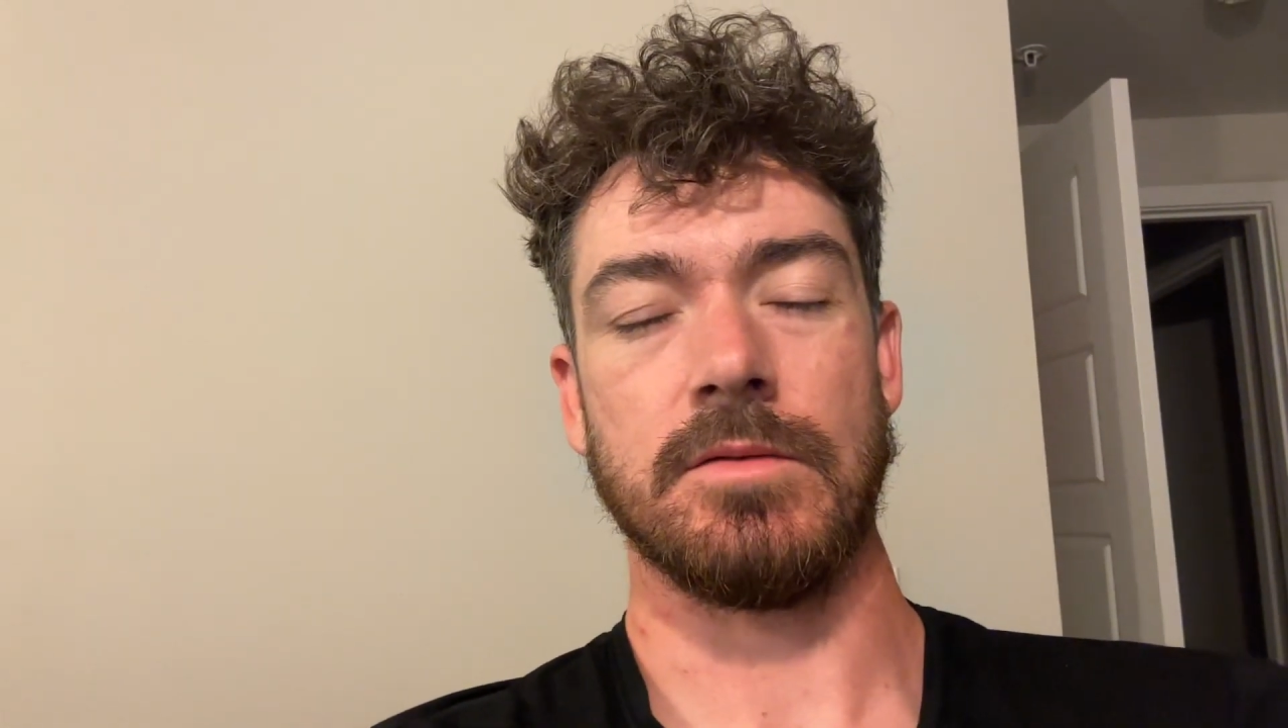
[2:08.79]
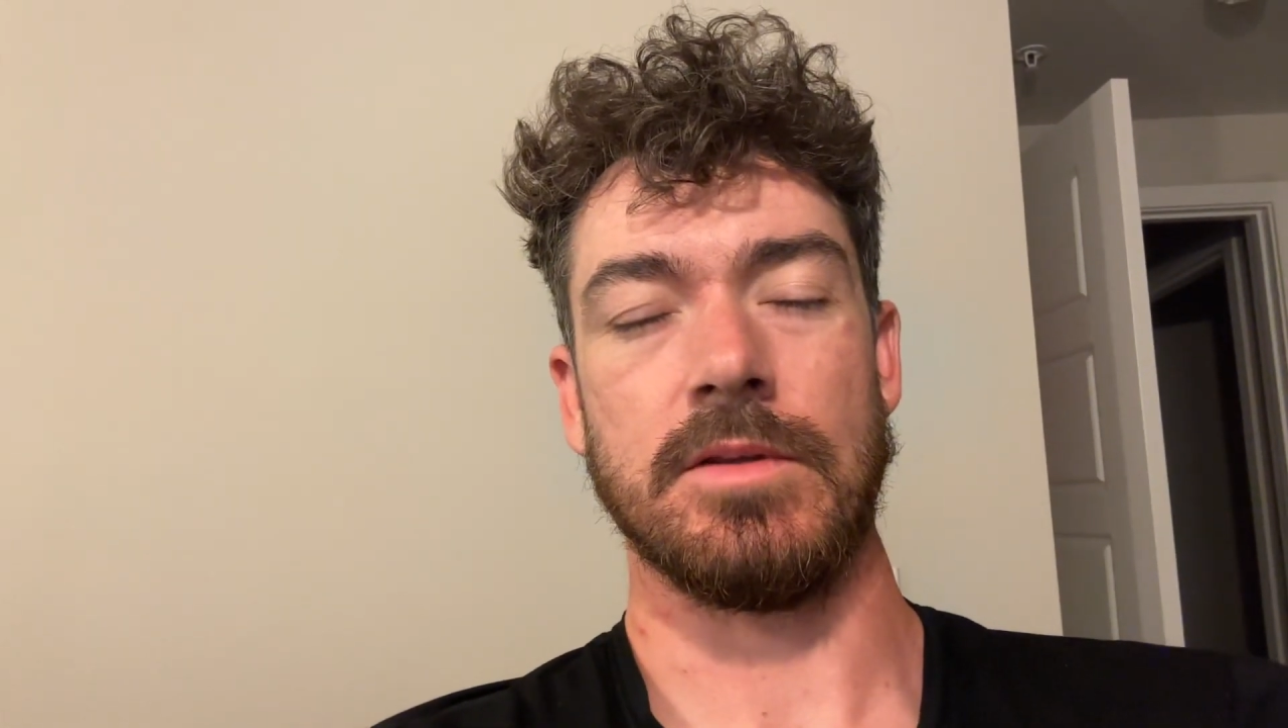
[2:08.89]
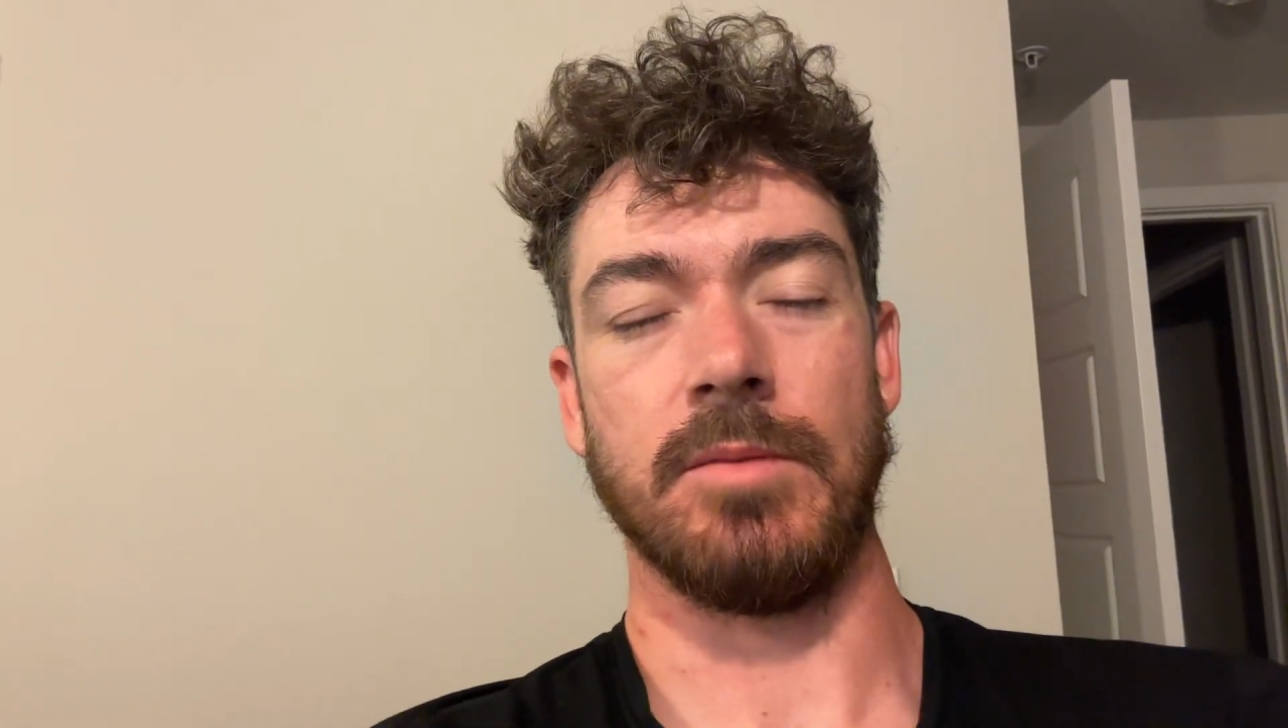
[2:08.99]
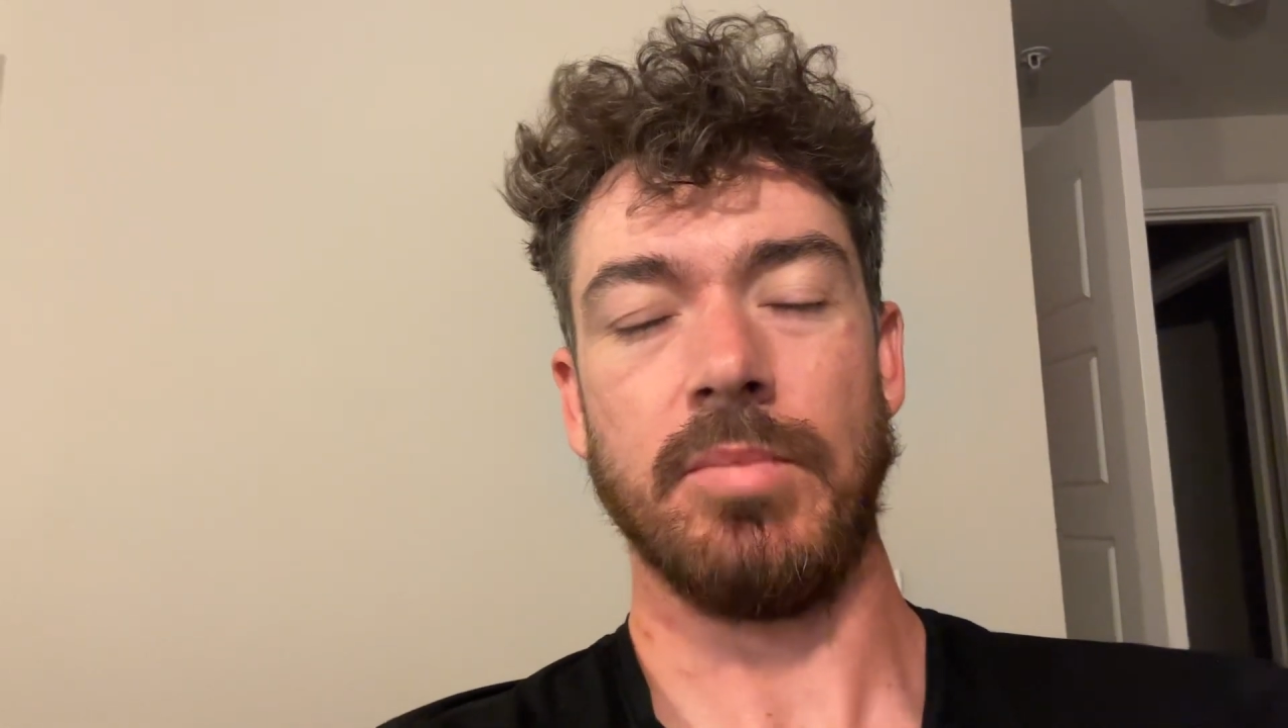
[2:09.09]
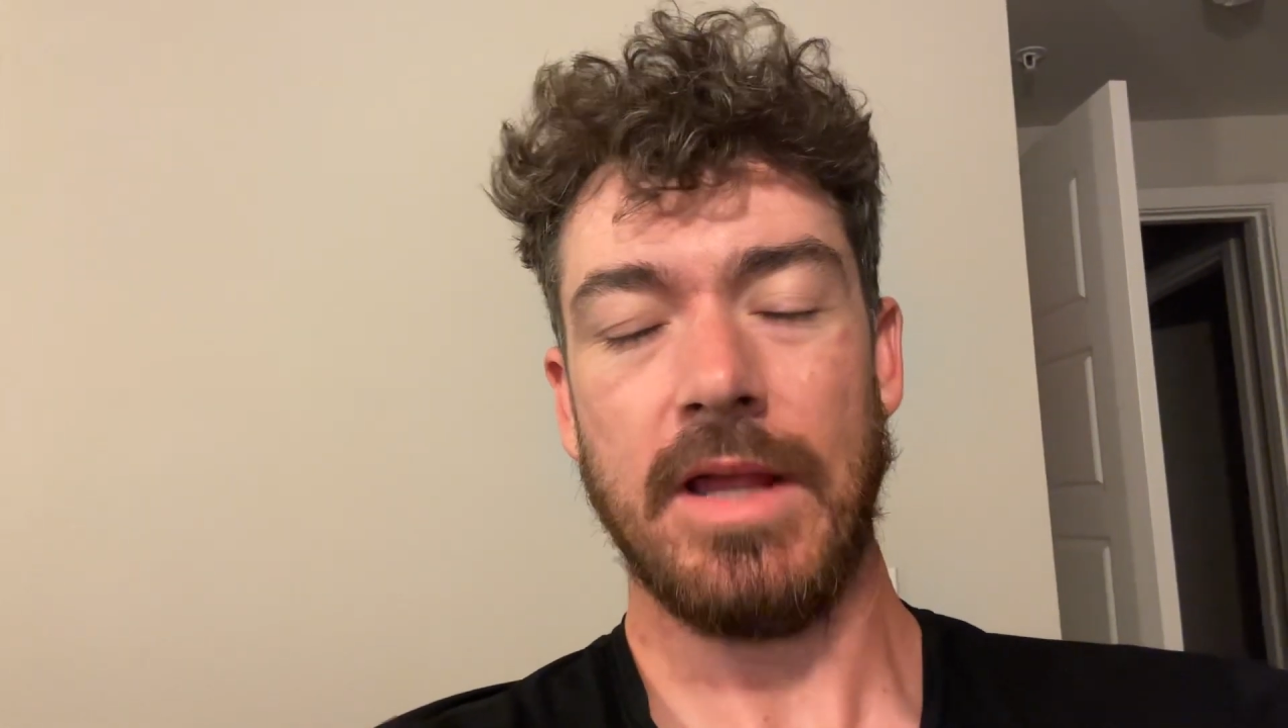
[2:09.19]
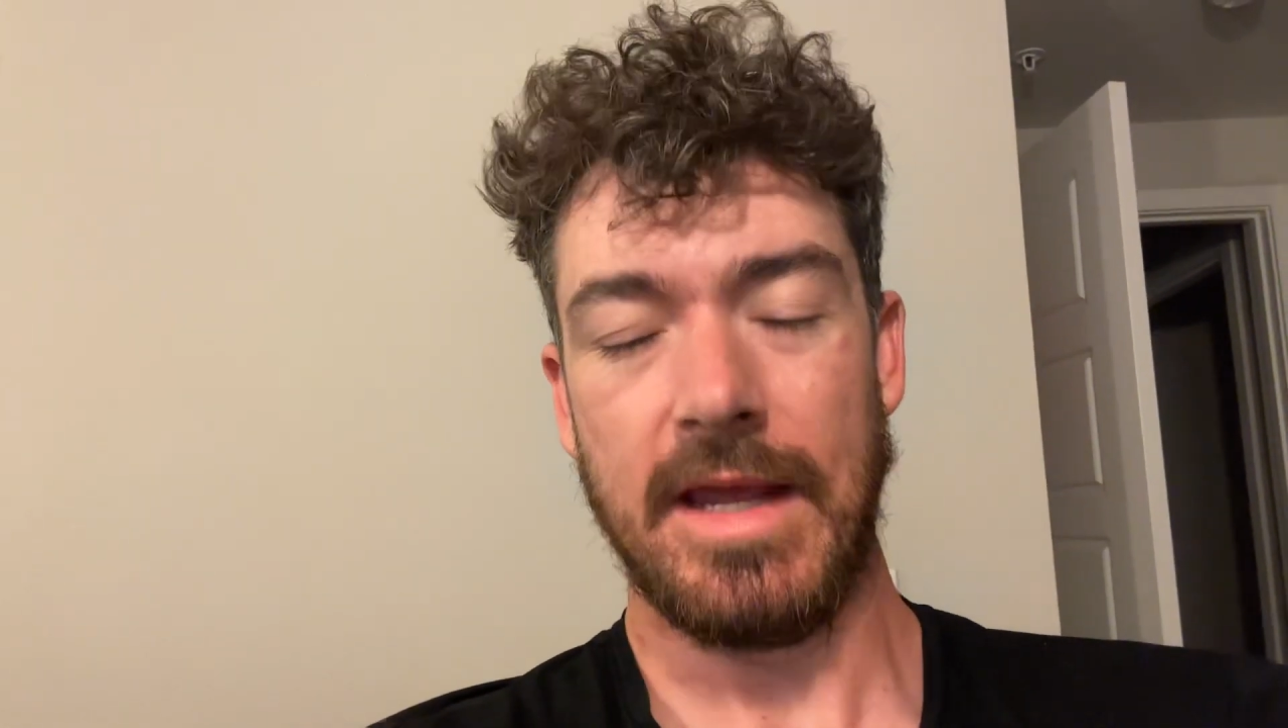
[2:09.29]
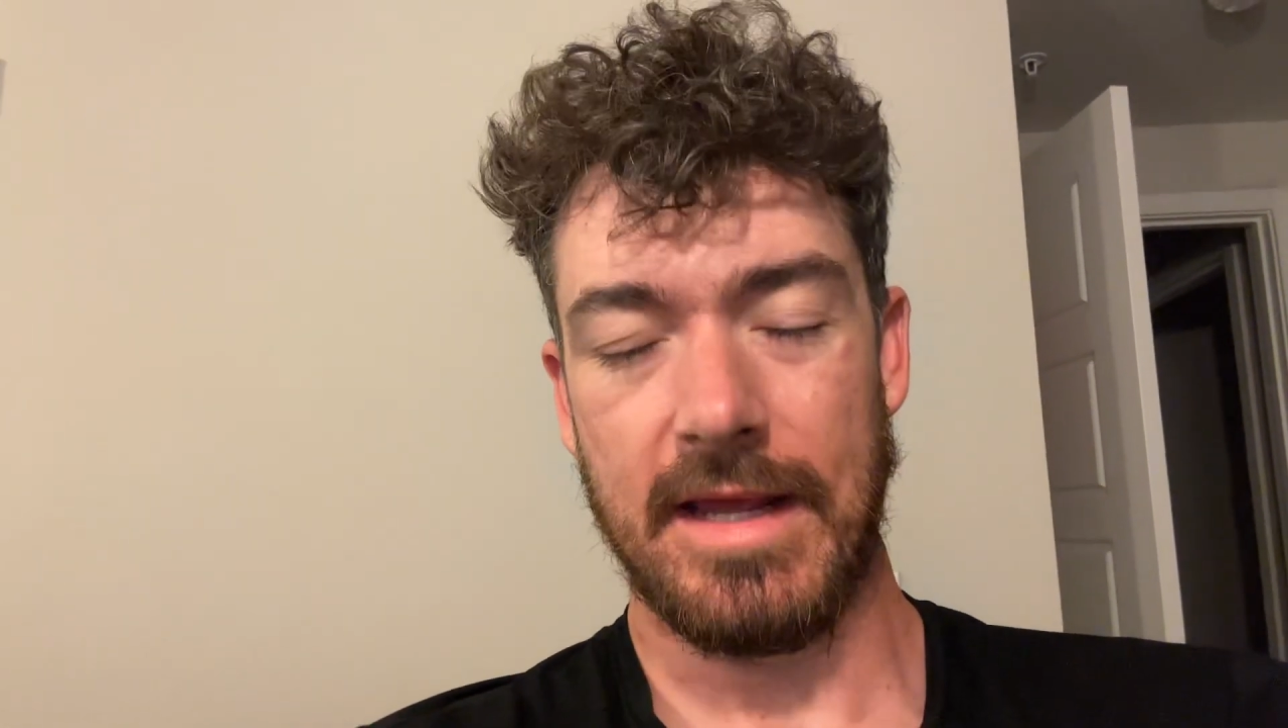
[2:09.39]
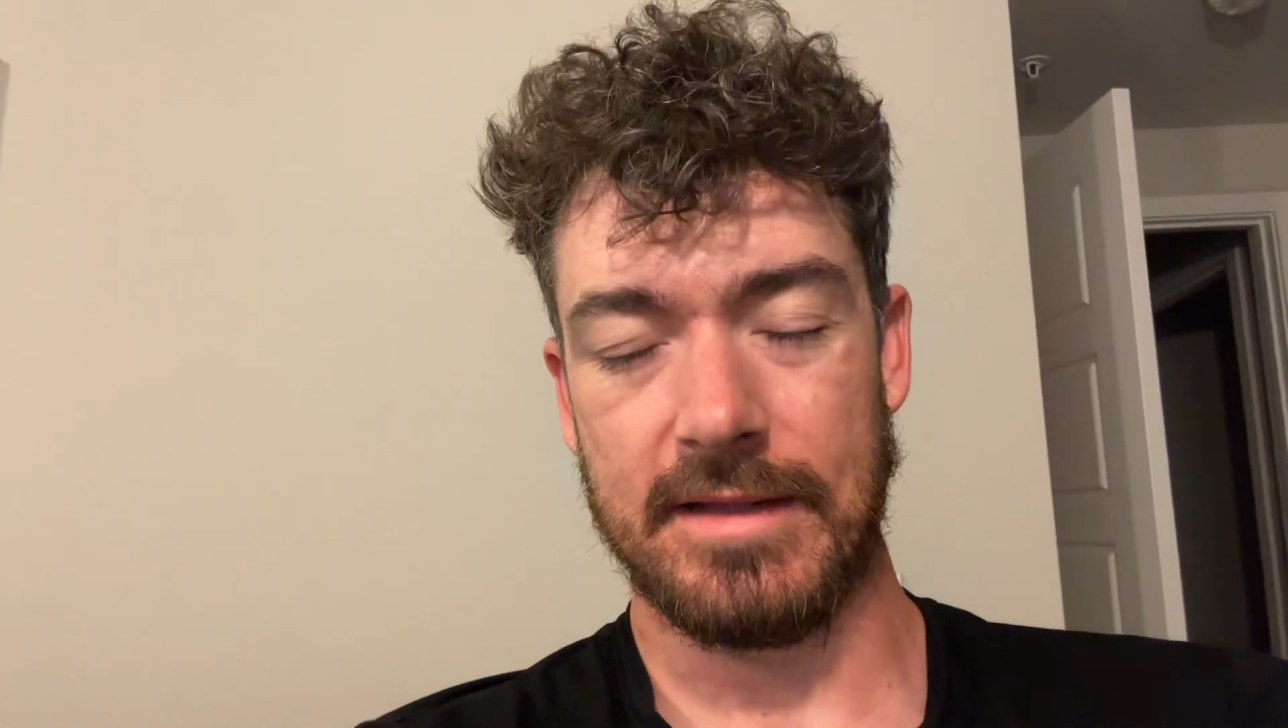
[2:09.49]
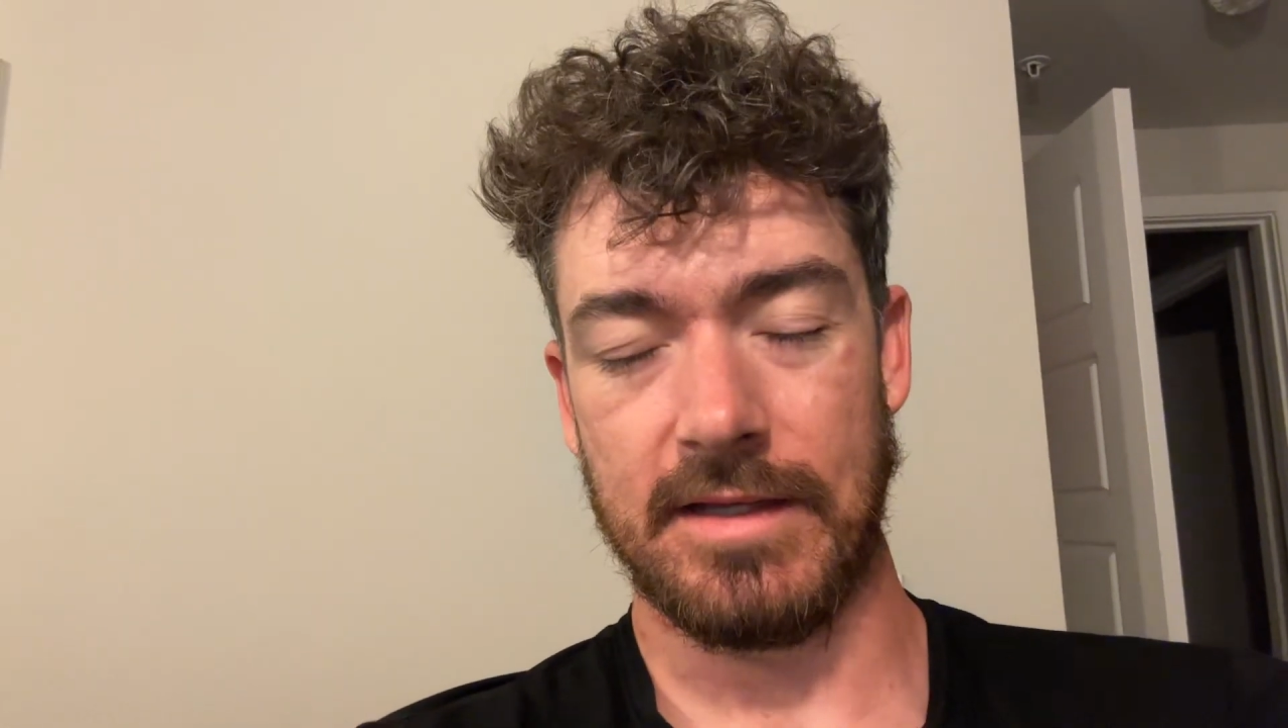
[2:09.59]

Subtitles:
the plan,